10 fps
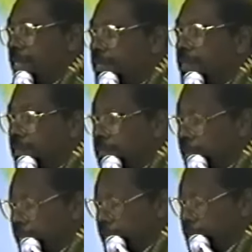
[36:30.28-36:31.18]
And this has
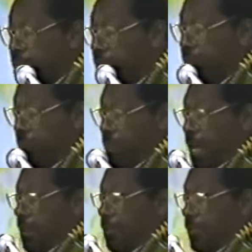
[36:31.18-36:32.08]
created a tremendous
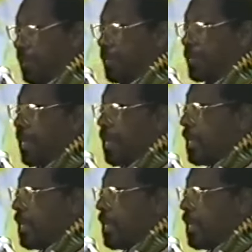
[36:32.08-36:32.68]
problem with us.